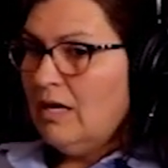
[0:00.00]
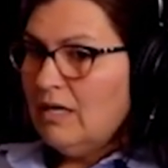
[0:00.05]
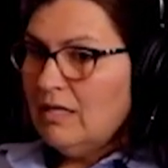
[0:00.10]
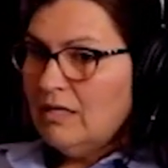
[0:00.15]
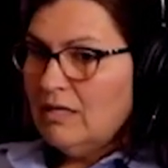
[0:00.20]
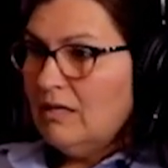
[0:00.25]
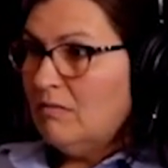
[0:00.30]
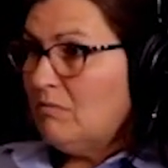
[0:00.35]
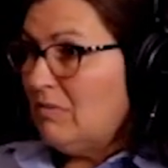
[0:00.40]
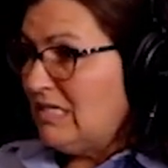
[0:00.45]

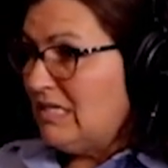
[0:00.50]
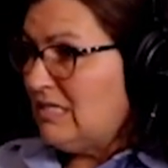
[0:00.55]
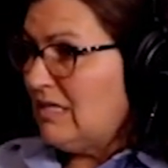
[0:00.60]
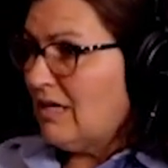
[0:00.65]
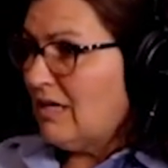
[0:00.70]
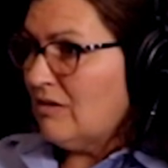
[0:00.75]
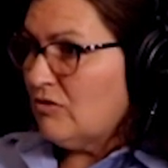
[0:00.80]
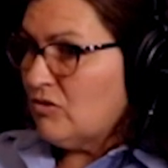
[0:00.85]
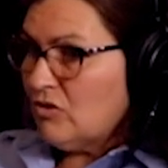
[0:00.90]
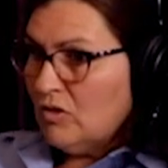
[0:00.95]
And then my
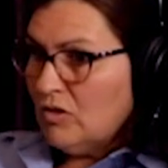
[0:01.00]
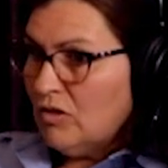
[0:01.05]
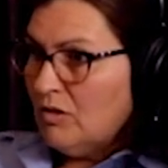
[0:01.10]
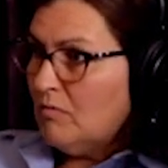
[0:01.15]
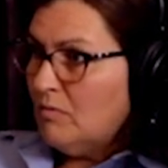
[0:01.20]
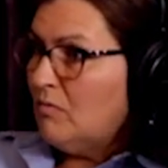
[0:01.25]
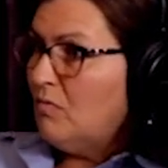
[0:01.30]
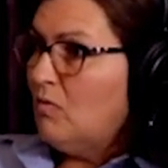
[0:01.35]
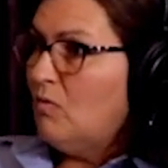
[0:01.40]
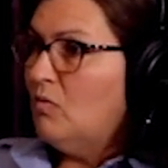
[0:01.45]
second
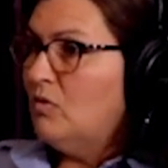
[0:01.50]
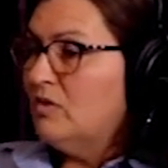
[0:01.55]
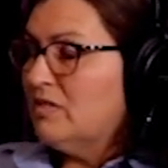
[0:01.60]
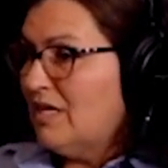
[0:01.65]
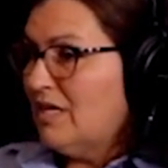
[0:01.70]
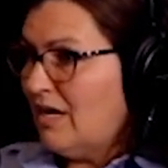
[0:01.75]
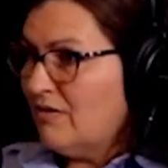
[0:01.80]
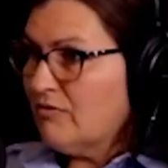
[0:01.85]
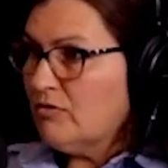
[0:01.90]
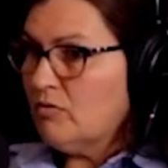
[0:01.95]
term
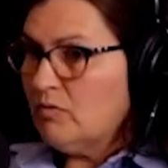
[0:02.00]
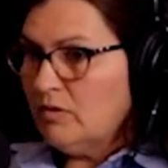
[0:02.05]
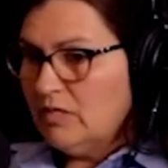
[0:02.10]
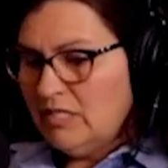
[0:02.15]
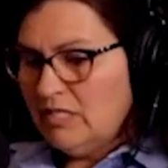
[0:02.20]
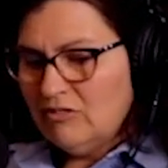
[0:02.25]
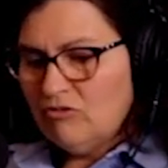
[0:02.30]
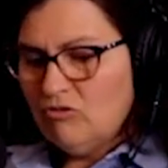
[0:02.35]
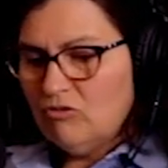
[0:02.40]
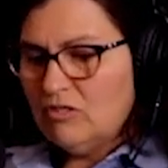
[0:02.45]
was after
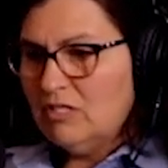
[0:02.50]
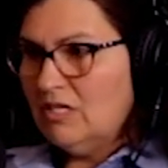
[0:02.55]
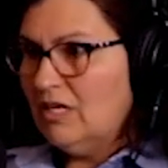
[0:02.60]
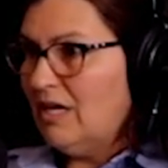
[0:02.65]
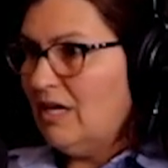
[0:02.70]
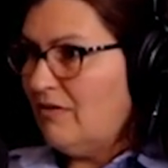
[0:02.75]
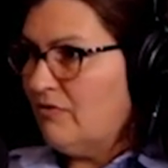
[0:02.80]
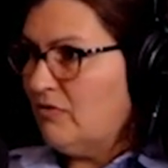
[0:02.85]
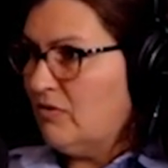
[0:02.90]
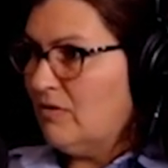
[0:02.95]

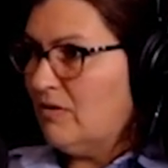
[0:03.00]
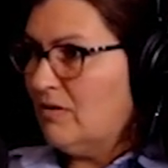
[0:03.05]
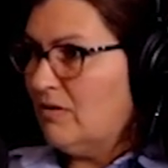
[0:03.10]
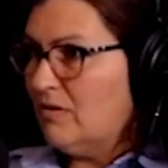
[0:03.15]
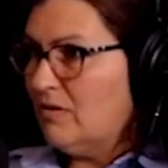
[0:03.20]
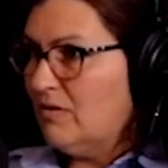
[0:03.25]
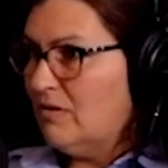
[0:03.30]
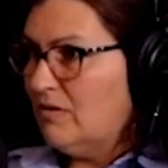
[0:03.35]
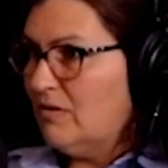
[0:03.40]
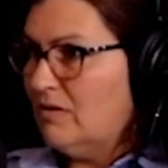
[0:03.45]
redistricting, after
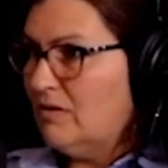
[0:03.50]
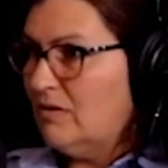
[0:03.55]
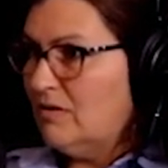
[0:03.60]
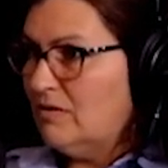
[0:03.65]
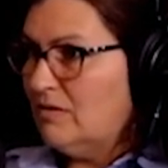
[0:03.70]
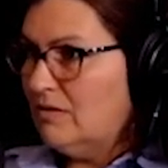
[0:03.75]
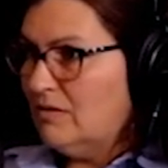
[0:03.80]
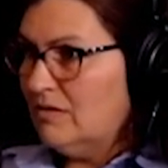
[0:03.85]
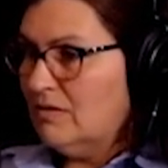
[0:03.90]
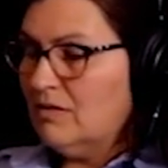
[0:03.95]

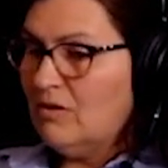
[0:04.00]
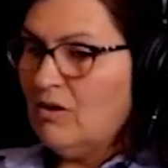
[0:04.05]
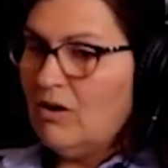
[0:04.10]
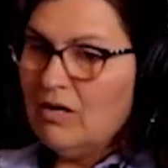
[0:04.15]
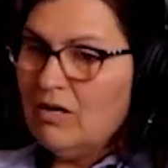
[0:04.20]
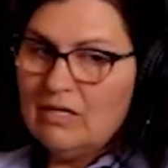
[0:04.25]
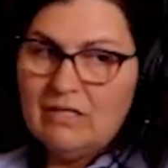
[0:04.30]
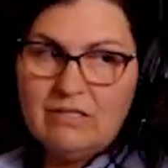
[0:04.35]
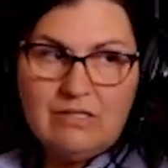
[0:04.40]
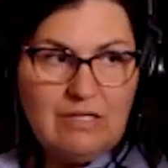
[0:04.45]
the
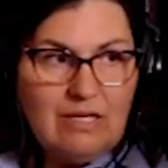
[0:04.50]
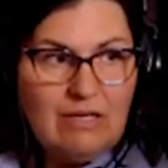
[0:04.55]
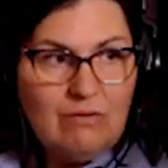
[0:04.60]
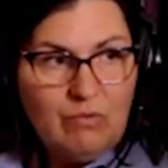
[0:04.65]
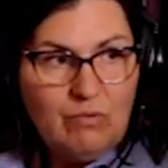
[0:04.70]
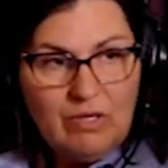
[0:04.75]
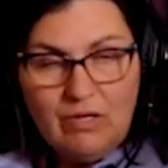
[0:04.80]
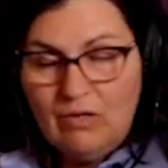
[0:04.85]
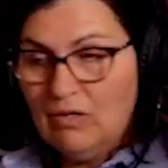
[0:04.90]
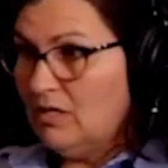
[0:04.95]
caucus,
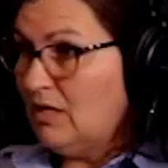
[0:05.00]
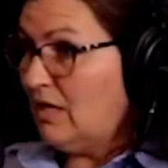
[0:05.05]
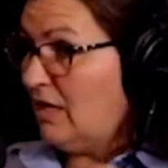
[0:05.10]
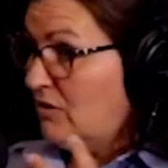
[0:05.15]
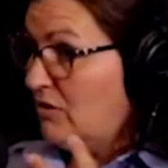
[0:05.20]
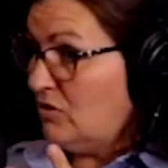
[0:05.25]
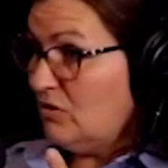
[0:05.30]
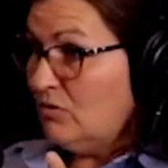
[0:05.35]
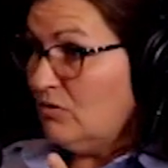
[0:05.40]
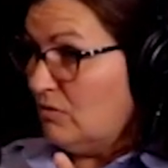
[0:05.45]
and we
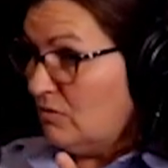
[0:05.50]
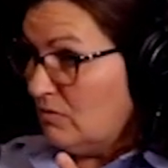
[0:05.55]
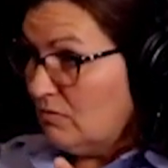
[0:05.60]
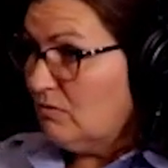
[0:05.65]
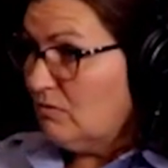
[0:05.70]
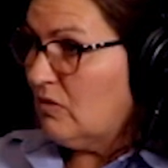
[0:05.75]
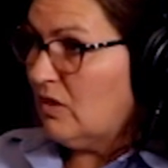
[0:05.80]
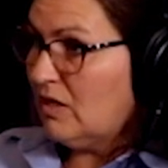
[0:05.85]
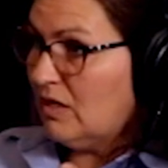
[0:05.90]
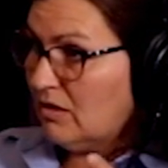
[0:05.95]
had 2
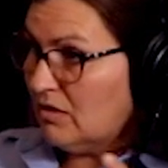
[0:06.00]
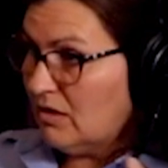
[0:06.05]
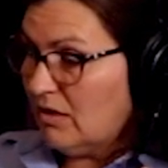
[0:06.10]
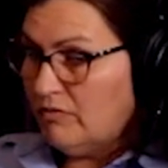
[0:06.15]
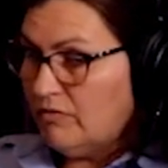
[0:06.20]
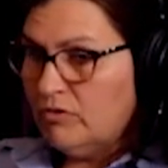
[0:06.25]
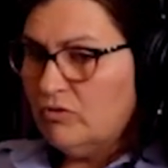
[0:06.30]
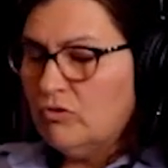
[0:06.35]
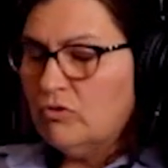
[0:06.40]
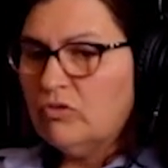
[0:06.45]
that
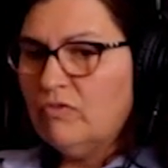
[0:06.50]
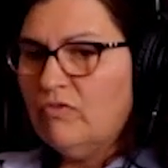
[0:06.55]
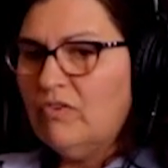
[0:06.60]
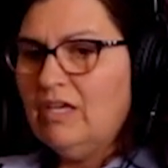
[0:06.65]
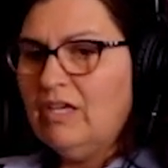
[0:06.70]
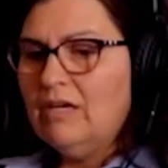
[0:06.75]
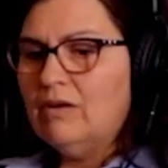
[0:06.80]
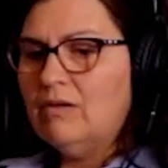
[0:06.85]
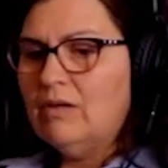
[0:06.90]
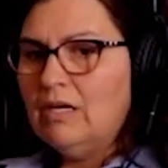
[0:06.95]
covered
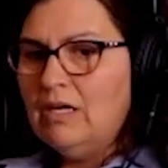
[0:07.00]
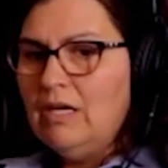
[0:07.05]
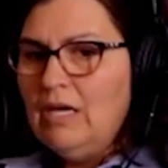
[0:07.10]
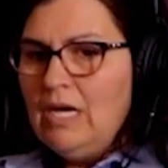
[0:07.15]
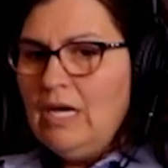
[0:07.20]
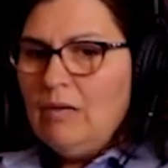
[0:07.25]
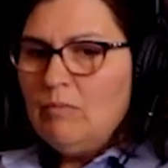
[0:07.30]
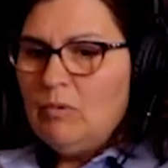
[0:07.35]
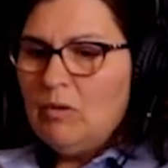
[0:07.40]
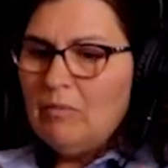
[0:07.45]
Josephine County.
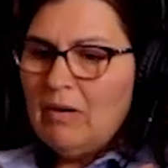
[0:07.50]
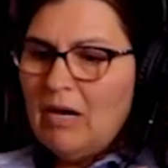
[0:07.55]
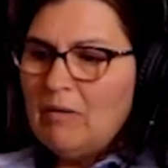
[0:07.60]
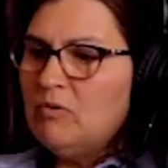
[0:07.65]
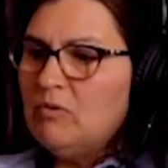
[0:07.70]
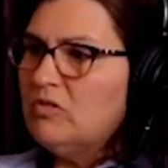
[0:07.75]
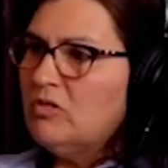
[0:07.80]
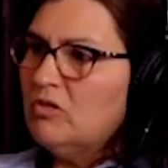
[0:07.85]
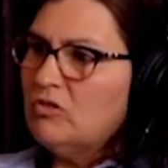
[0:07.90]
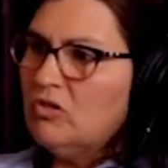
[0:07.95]
But my
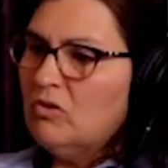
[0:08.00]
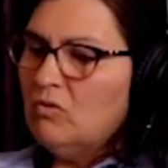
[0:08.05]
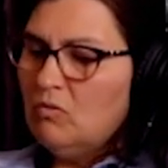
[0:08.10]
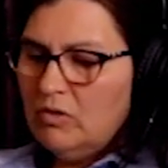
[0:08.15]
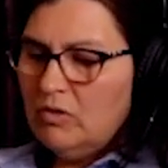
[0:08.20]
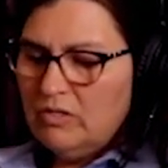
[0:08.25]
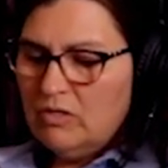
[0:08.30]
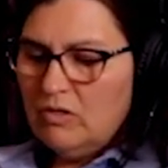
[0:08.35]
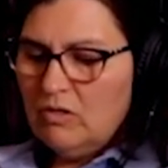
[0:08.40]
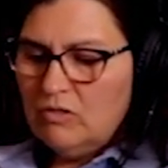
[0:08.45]
position
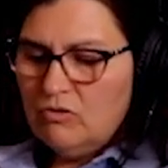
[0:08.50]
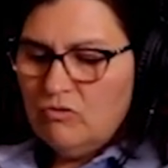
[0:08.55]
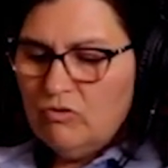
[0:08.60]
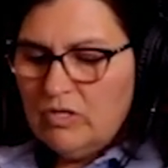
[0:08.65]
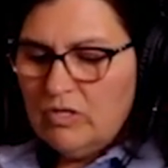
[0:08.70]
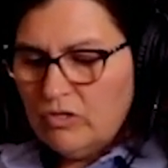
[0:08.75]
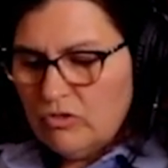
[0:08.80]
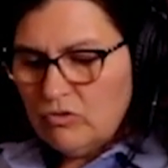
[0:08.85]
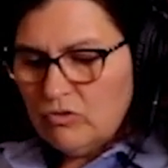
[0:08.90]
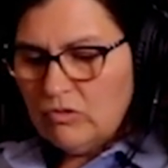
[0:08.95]
was the
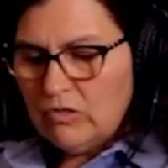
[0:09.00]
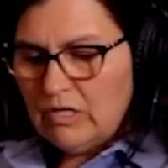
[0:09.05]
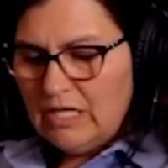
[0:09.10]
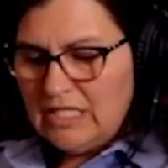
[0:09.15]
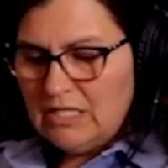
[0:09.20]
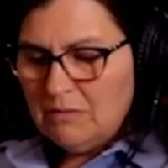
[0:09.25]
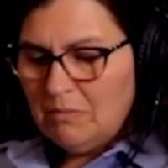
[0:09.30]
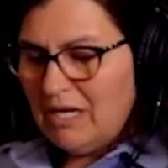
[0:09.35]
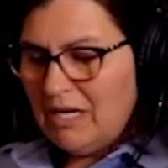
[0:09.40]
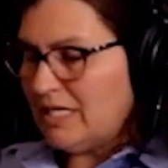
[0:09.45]
traditional
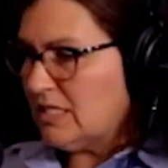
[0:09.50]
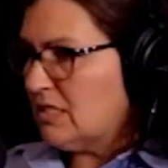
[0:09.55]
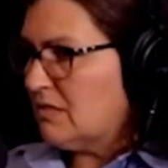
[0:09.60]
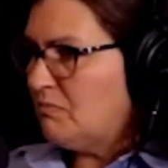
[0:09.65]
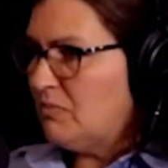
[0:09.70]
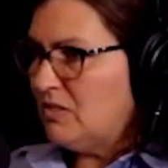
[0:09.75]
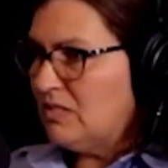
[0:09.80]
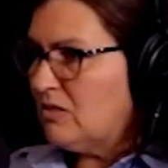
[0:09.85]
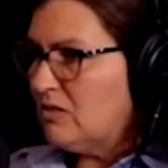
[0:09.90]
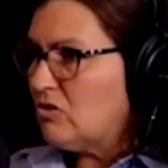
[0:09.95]
grants pass
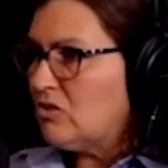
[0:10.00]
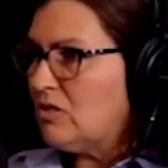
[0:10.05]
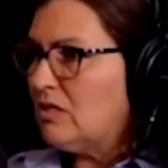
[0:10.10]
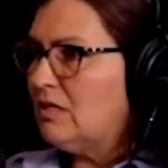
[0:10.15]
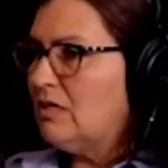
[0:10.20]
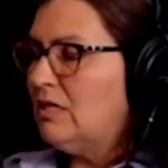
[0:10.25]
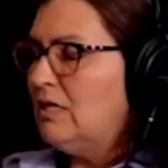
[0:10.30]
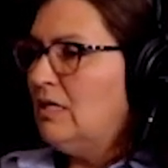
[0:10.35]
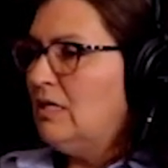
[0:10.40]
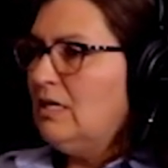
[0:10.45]

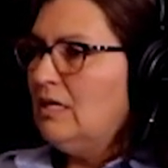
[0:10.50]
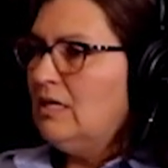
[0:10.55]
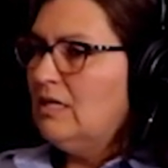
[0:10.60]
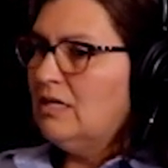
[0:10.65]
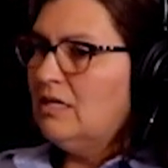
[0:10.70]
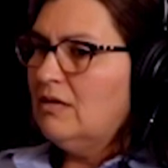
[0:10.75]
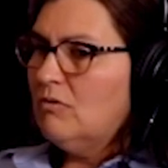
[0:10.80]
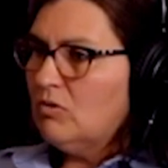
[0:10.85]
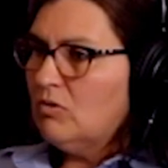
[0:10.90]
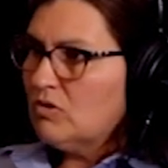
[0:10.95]
position
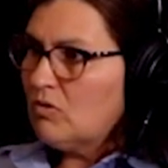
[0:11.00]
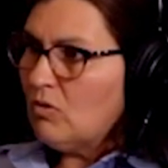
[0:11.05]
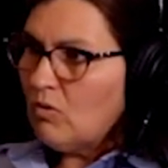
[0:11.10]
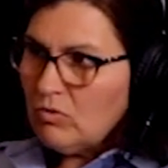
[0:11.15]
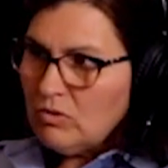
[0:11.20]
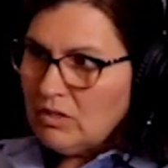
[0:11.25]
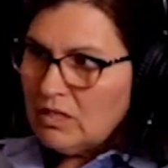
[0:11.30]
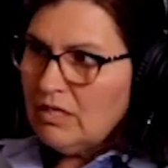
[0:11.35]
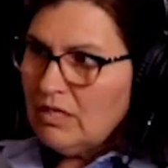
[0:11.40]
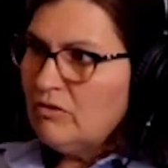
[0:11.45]
that was
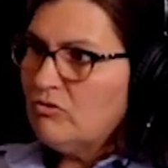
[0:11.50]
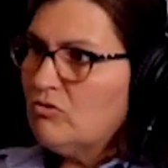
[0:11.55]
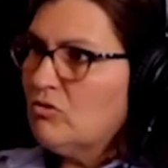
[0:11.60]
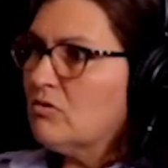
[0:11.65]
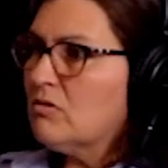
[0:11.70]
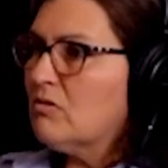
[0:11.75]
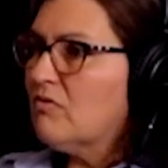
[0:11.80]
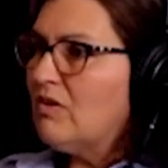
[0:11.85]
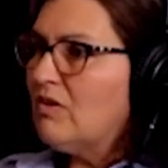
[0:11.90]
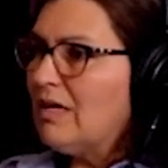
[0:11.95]
only in
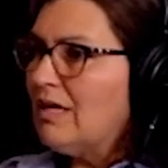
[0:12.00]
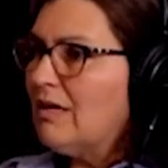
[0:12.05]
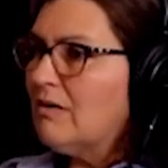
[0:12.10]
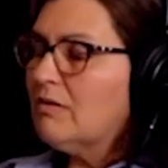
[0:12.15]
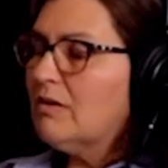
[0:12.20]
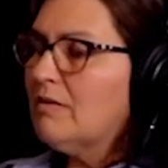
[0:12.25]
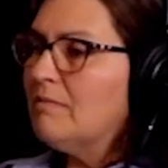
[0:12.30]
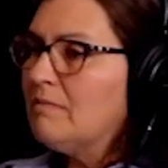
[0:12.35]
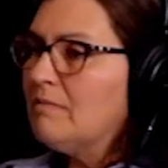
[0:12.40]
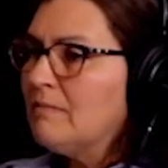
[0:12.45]
Josephine
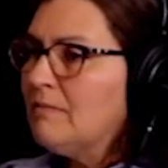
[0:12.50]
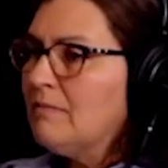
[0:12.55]
County.